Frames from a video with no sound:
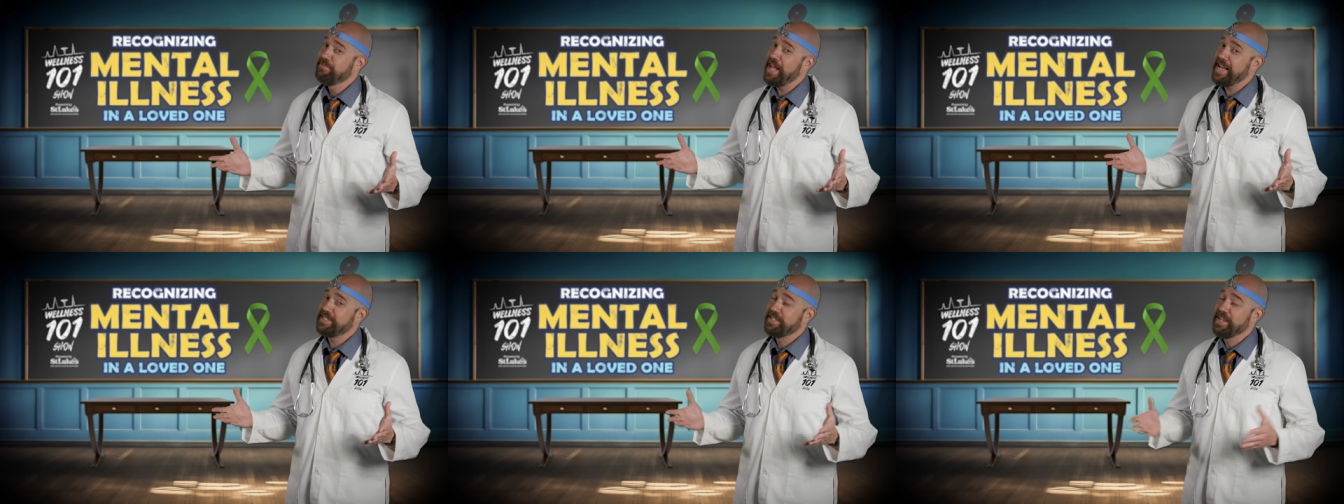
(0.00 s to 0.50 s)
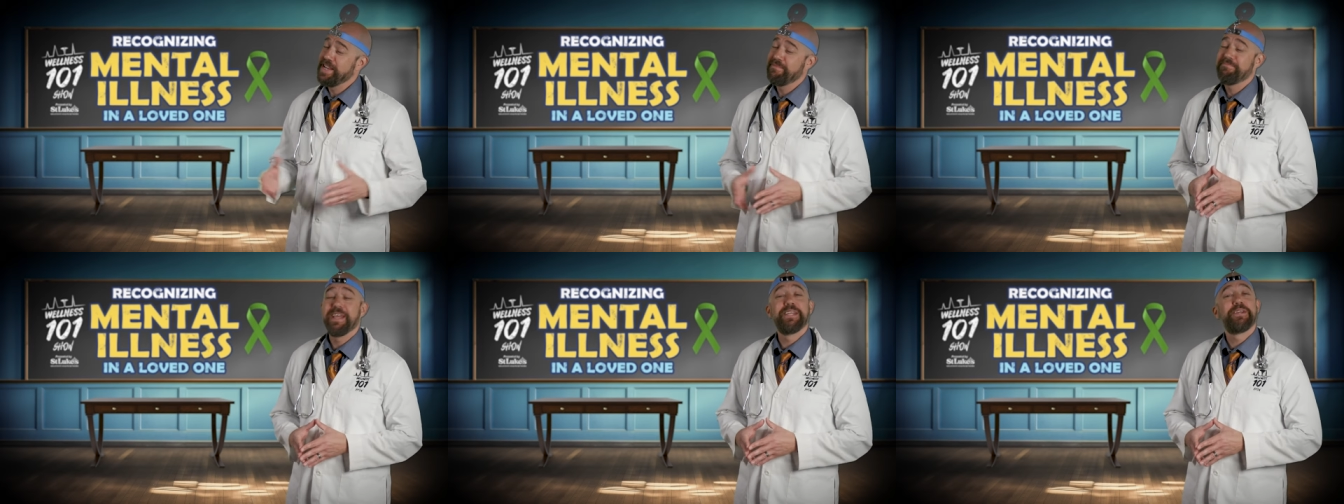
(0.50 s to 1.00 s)

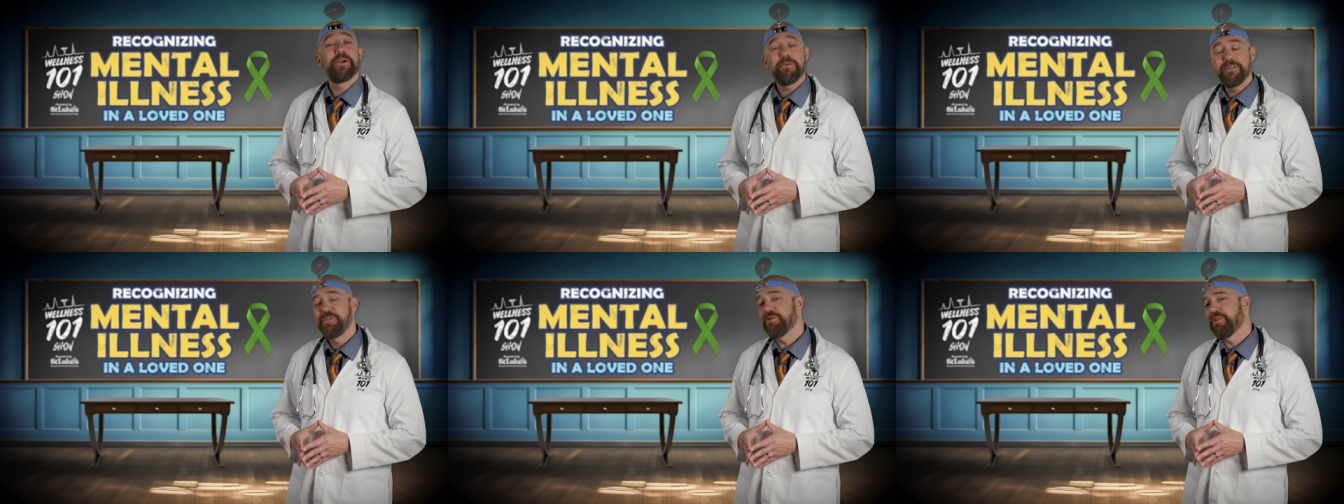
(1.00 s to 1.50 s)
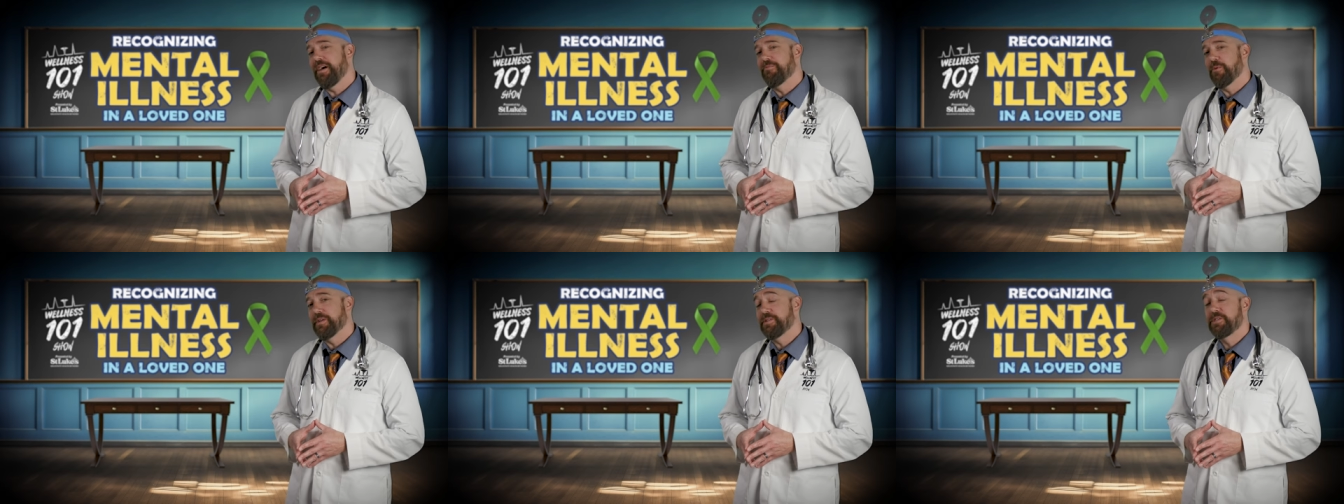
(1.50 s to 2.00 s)
Lastly, encourage your
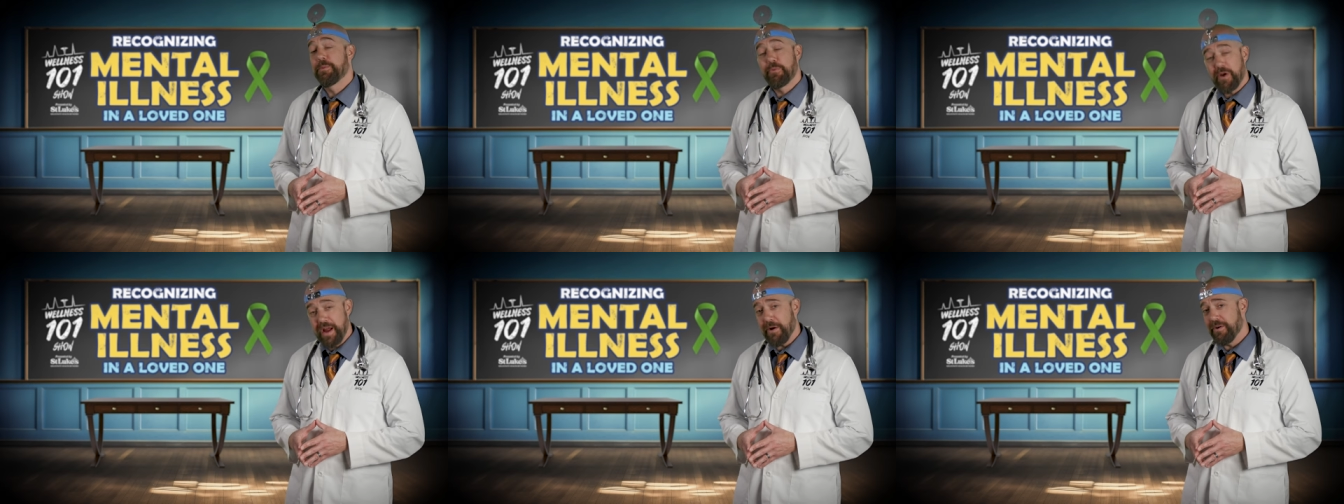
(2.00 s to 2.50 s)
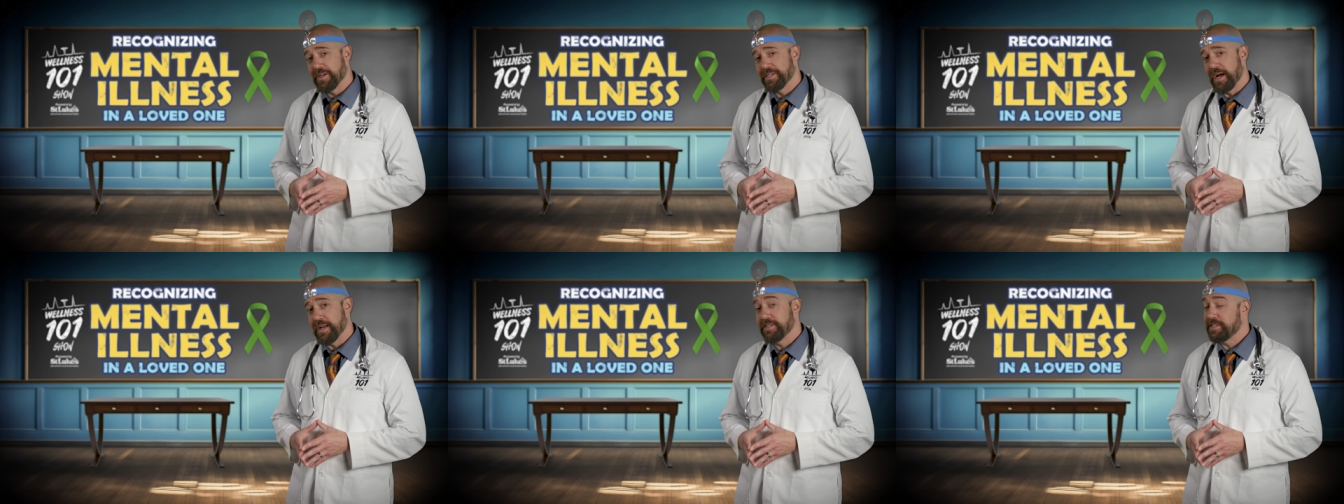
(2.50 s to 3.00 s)
loved ones to
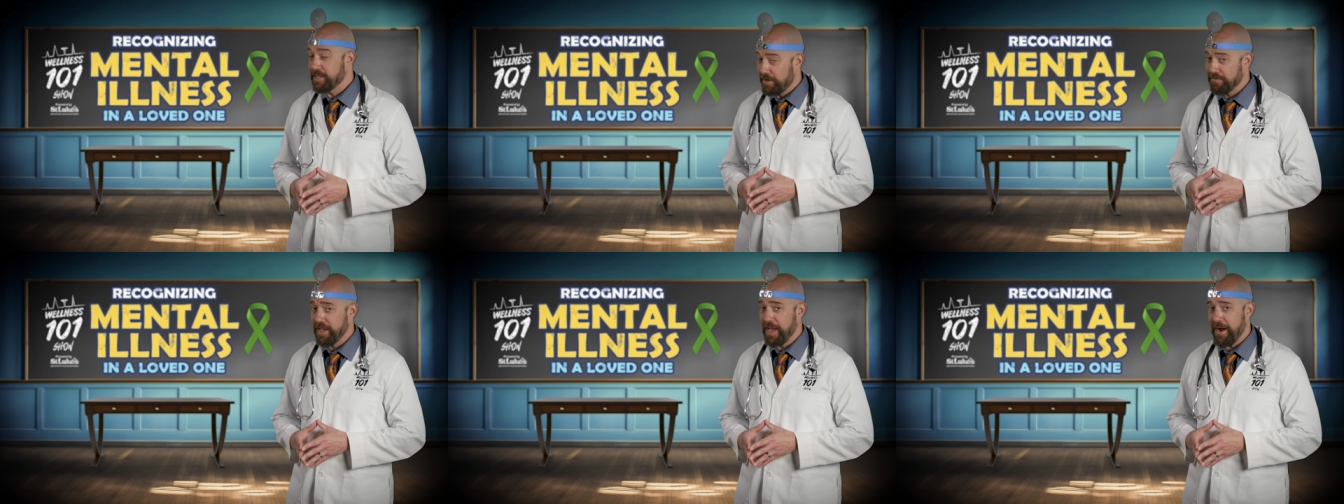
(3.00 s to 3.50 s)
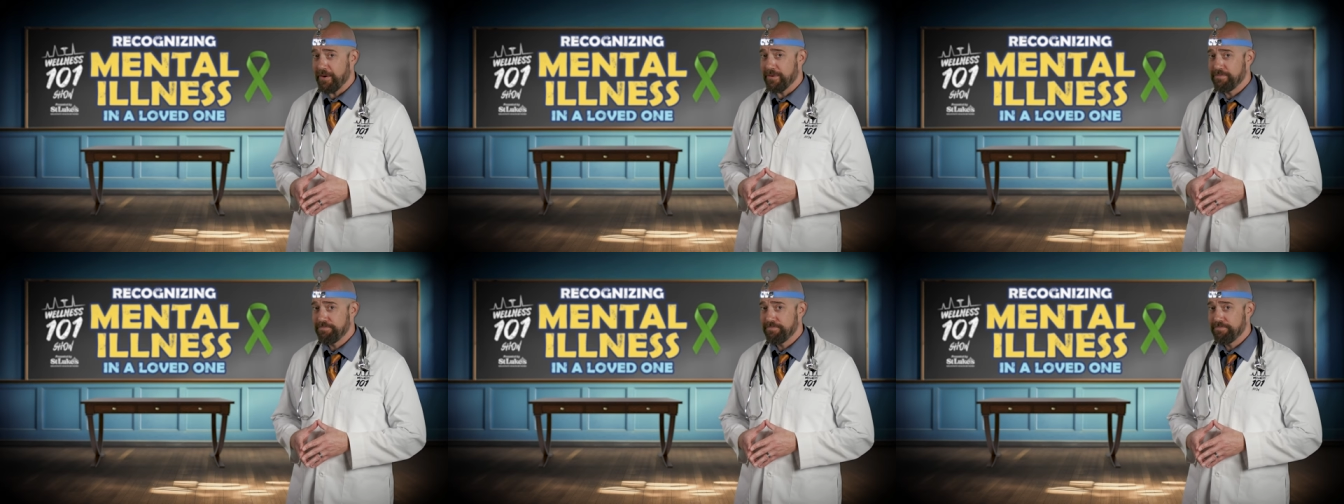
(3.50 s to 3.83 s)
prioritize self-care.